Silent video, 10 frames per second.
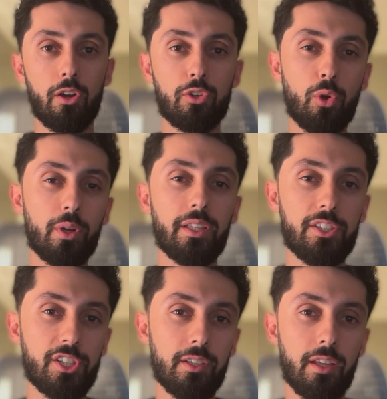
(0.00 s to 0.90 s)

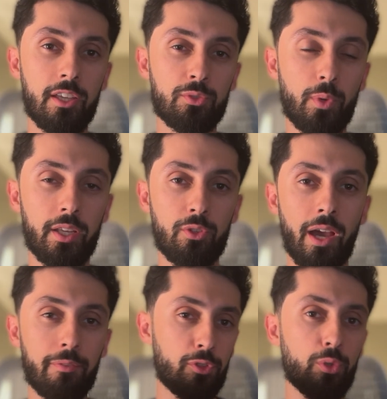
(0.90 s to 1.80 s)
Correlation is when you
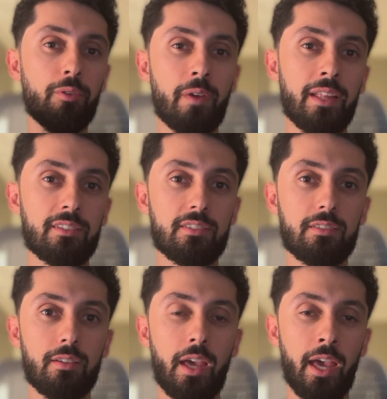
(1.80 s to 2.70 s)
have 2
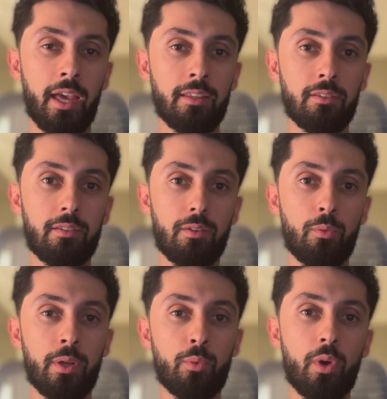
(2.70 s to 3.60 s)
events and
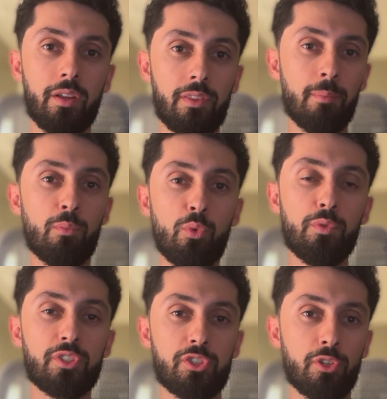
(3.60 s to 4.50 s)
when one of them
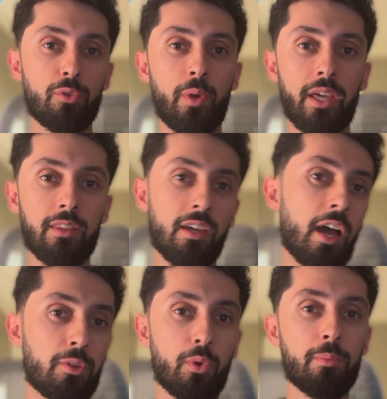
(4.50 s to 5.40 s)
moves a certain way, the
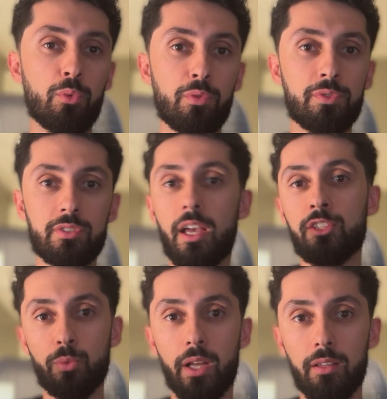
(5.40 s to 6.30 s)
other one moves
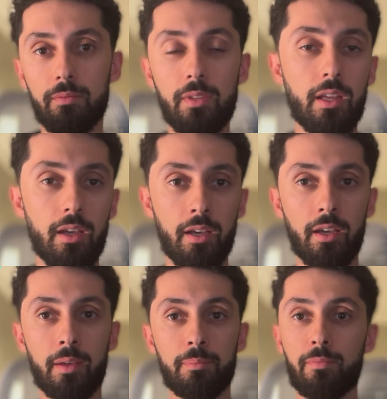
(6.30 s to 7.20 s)
as well.
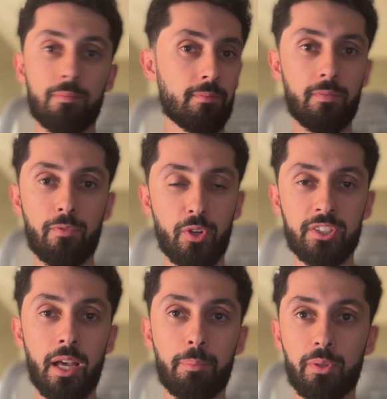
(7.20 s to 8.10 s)
For
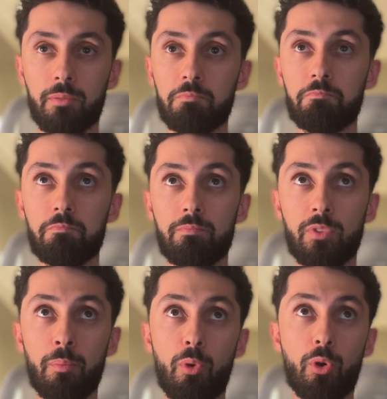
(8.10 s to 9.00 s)
example,
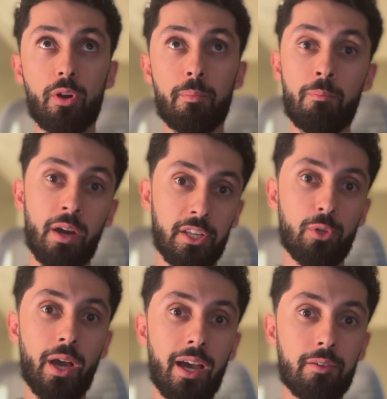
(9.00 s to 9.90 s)
the more money
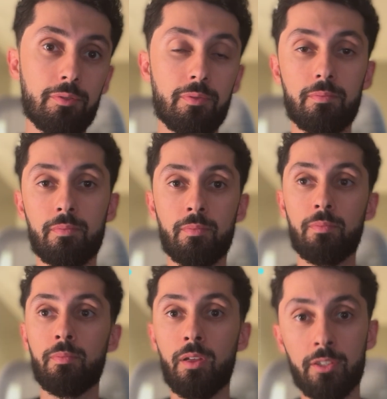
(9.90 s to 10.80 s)
you have,
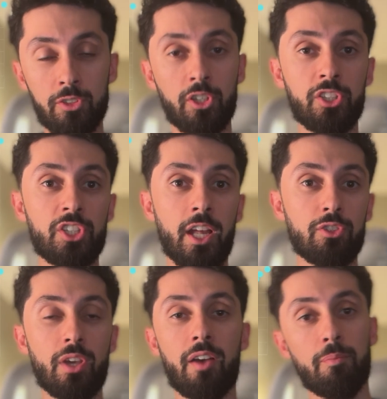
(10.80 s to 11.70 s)
there's a good
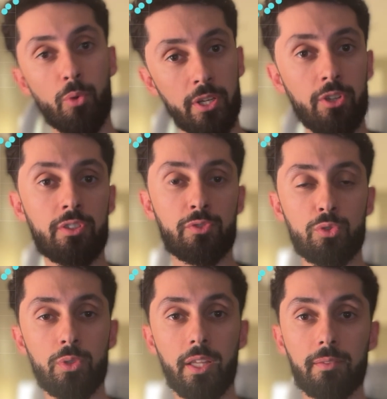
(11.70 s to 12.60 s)
chance you have more years of
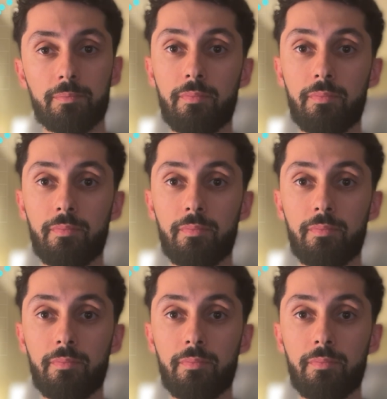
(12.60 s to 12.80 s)
schooling.